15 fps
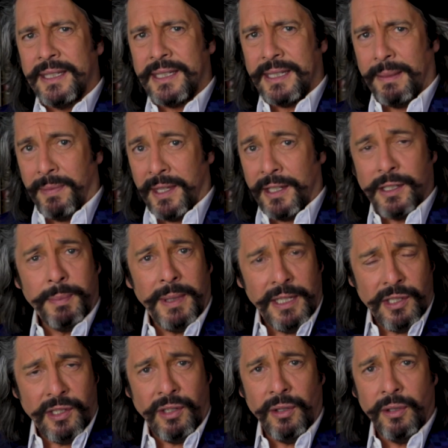something to be
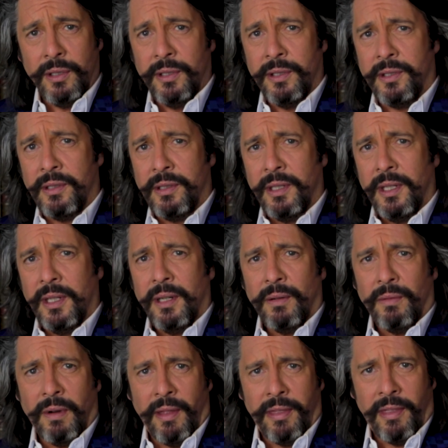endured
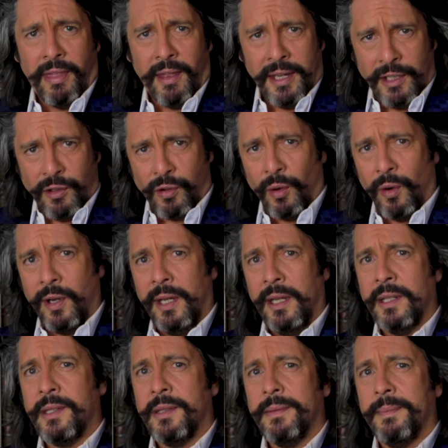rather than enjoyed.